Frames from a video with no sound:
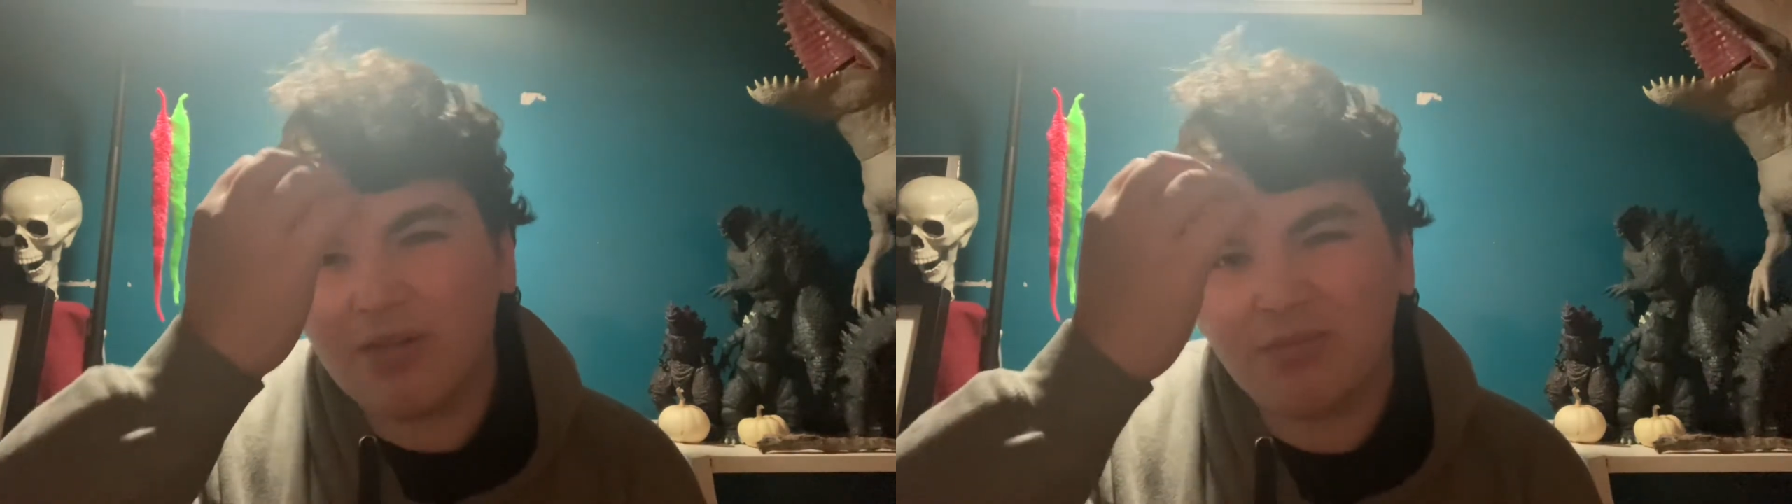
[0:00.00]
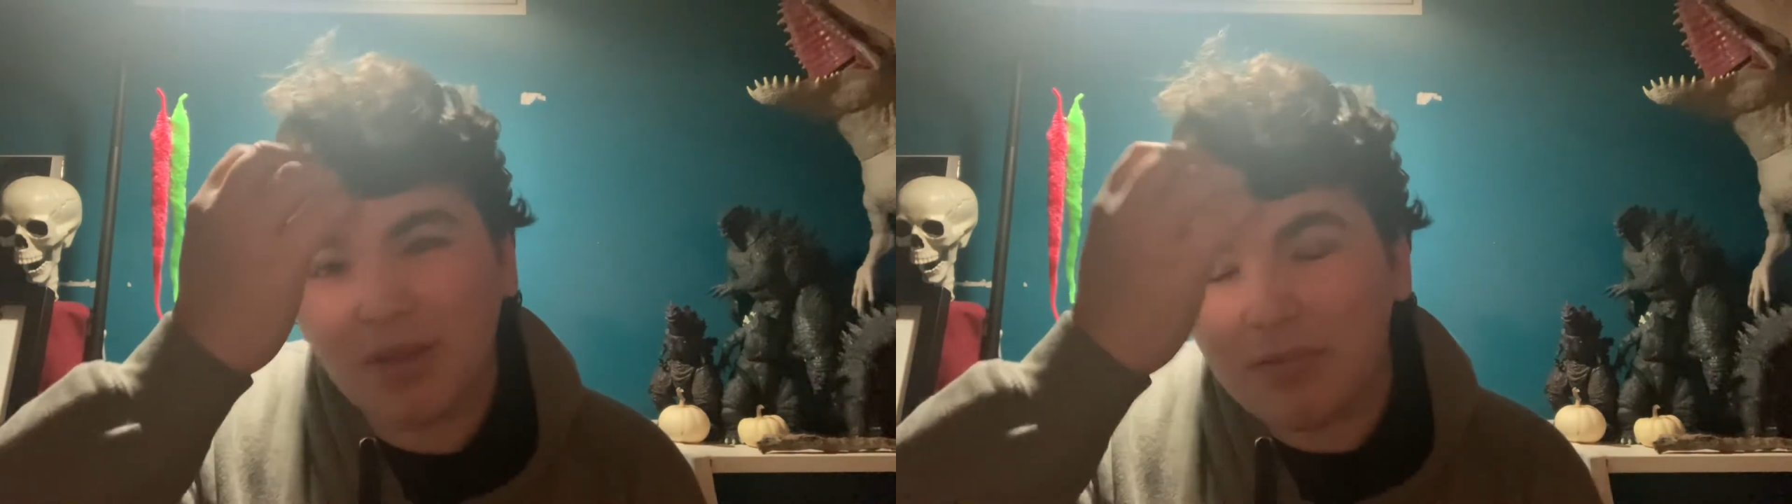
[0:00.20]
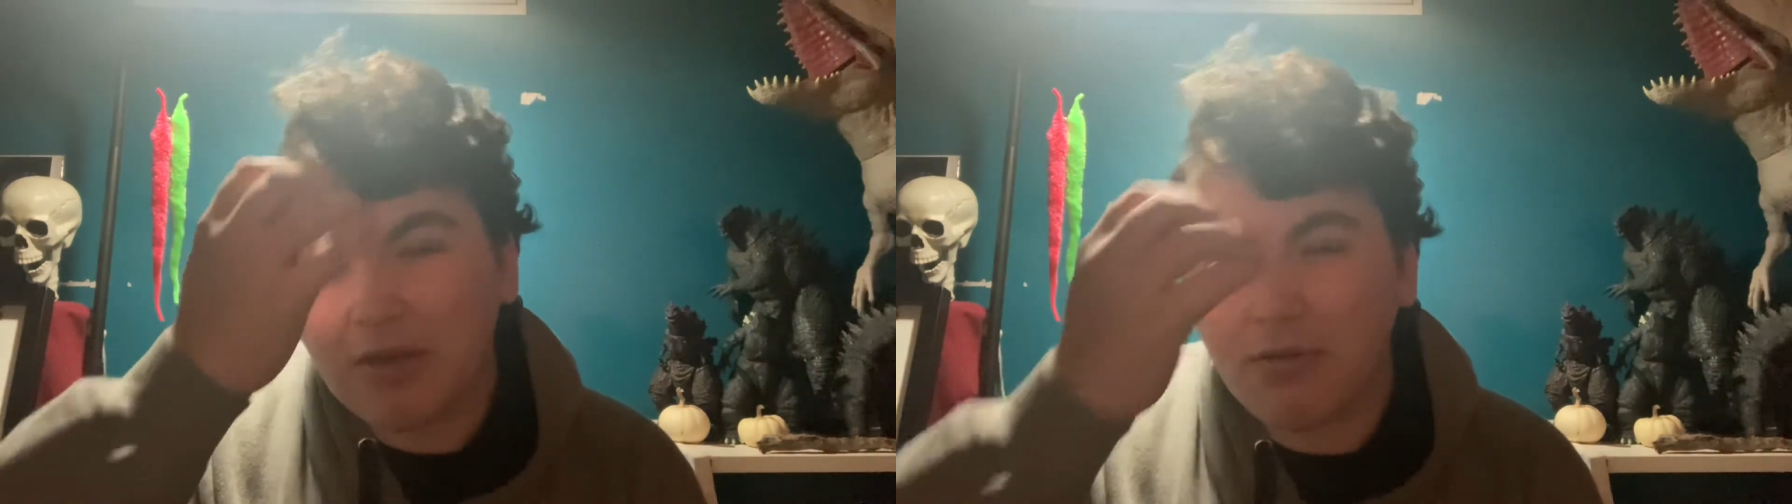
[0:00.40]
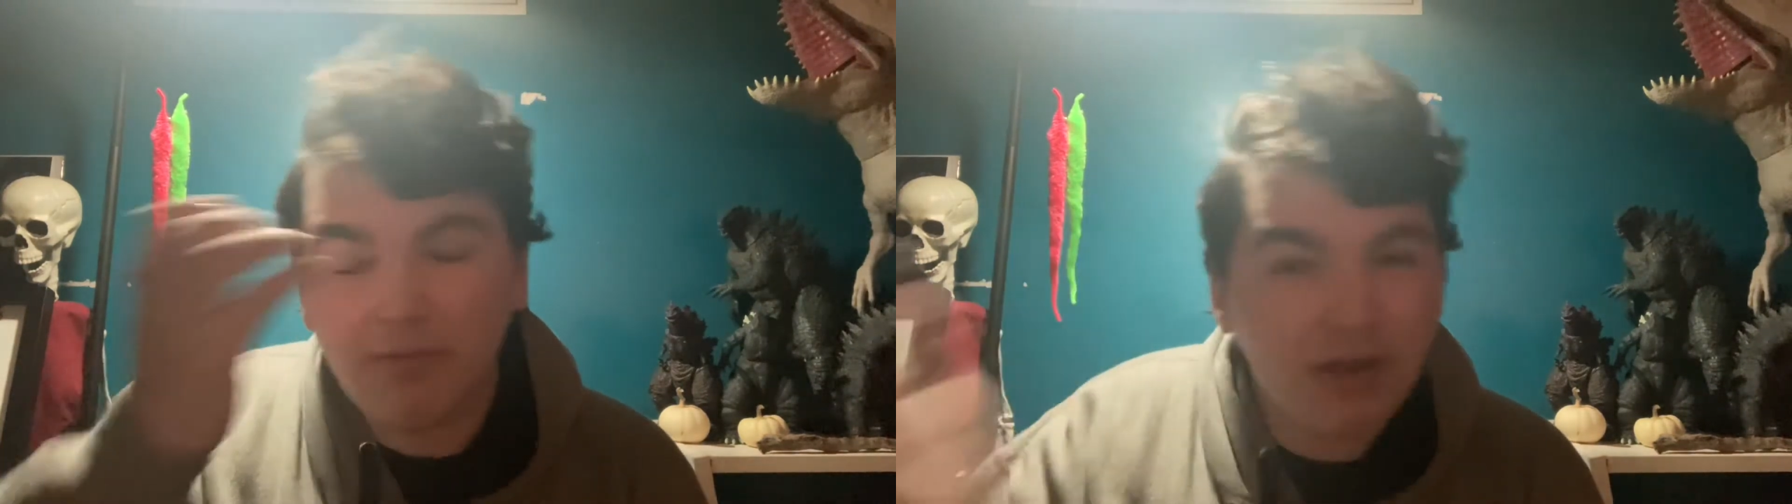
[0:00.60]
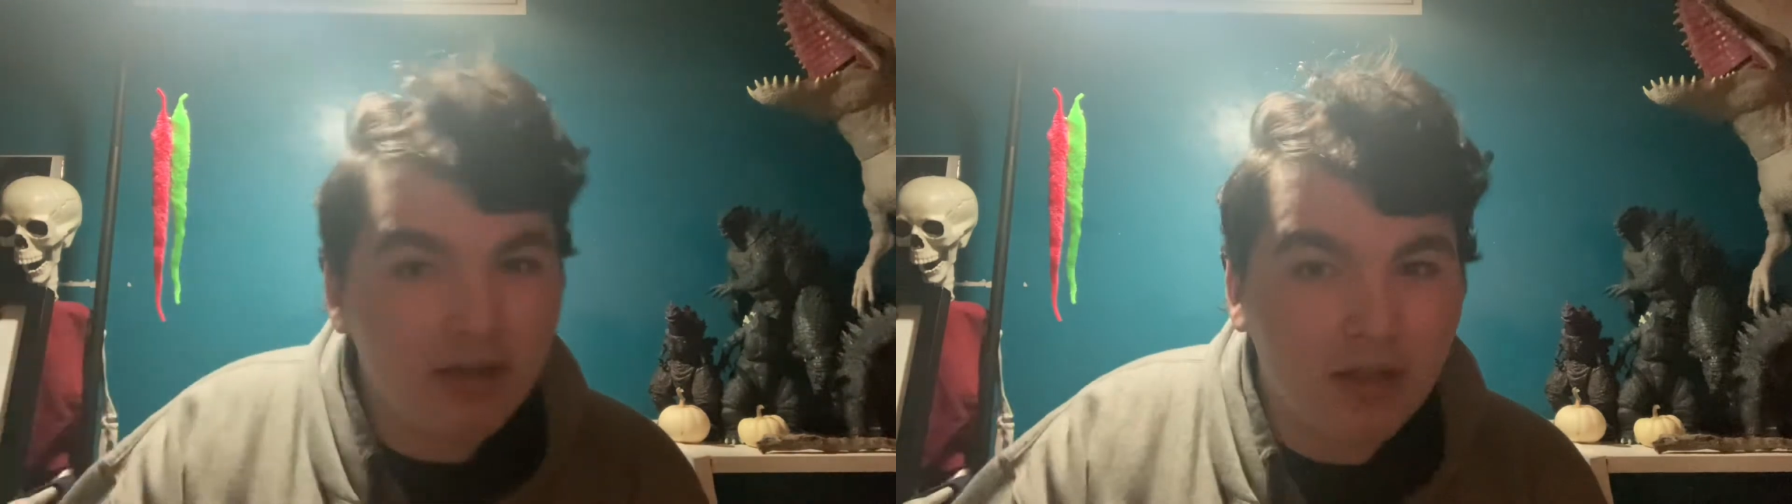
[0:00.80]
Maybe I would have
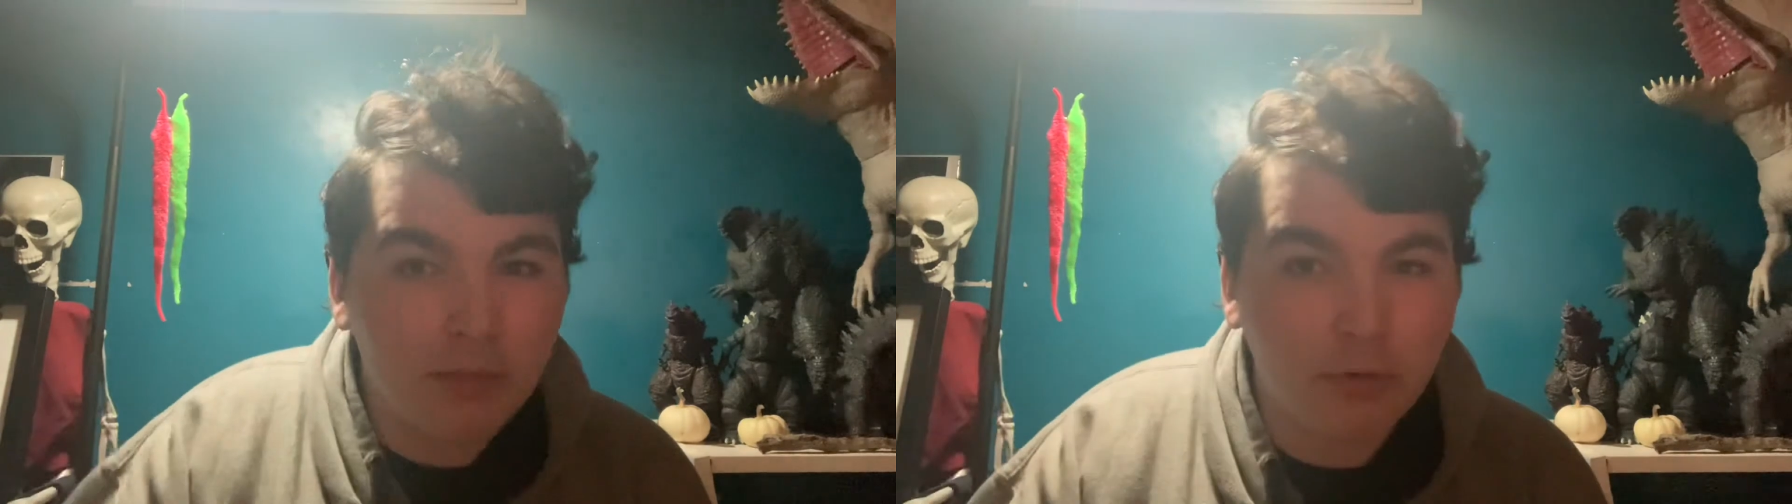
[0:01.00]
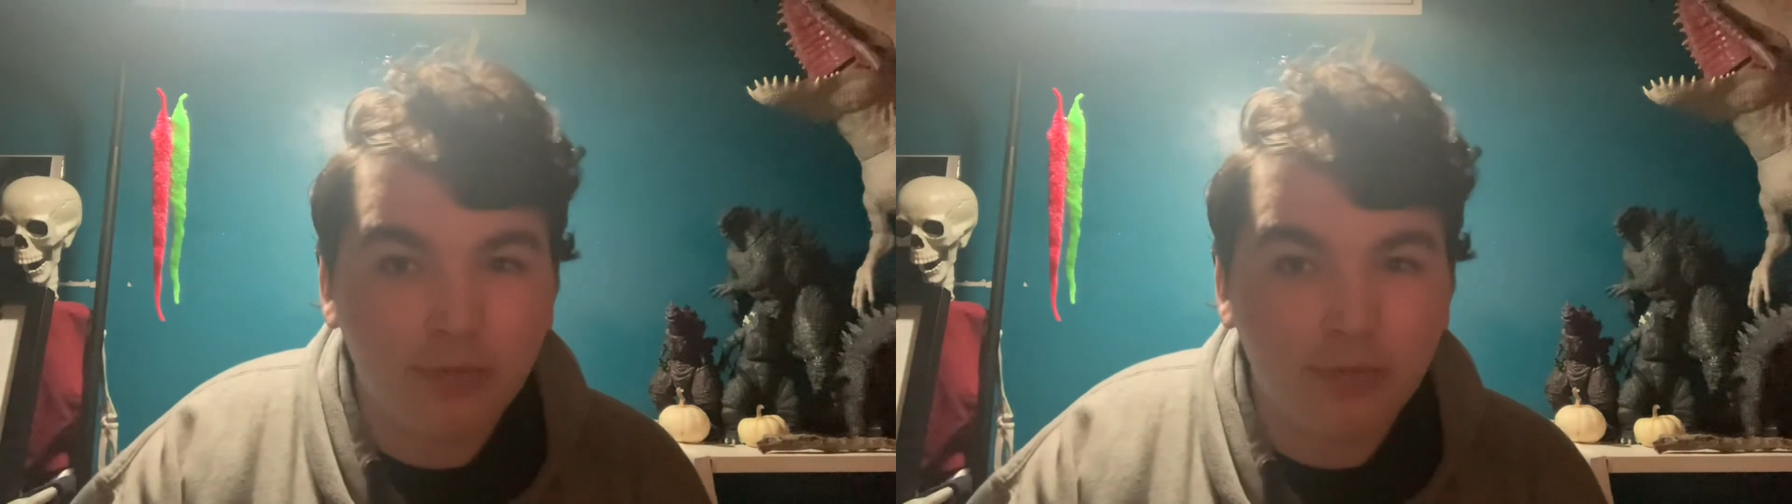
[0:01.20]
gotten a lot more